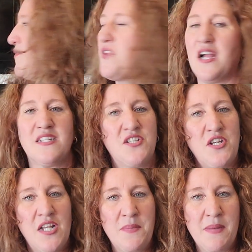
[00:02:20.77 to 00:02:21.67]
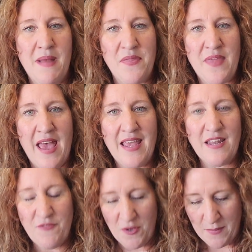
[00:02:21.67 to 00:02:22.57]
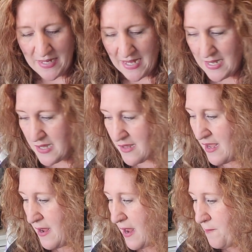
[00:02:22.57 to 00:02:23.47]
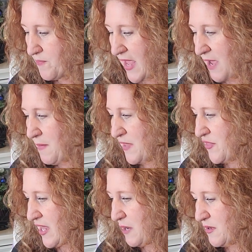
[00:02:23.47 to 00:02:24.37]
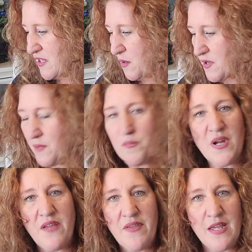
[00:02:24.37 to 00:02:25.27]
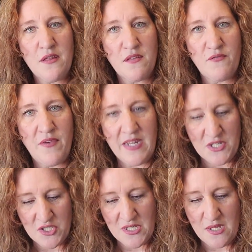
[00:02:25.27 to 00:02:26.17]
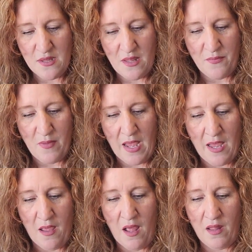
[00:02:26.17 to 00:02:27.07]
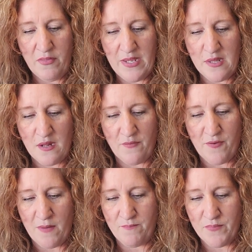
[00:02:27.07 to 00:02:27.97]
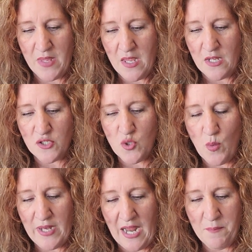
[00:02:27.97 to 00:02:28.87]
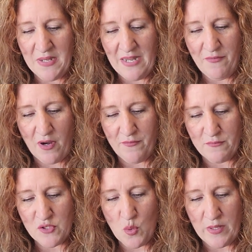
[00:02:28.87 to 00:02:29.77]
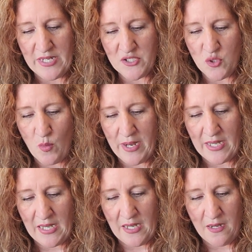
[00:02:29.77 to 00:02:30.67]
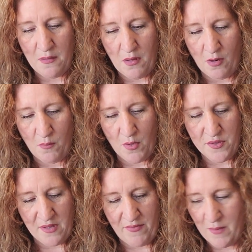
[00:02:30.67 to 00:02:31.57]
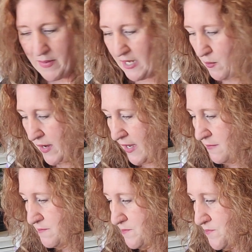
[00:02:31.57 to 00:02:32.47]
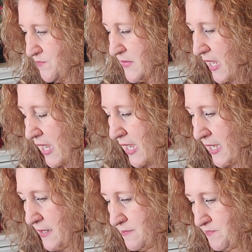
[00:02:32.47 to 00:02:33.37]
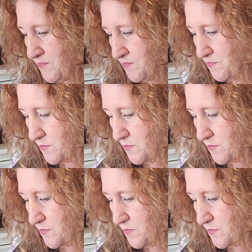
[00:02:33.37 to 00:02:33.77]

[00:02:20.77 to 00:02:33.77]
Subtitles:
we'll talk to you a little bit about that in a few minutes. I thought I would start with some previous finishes, and all these are from I believe are from 2020, or most of them anyway. I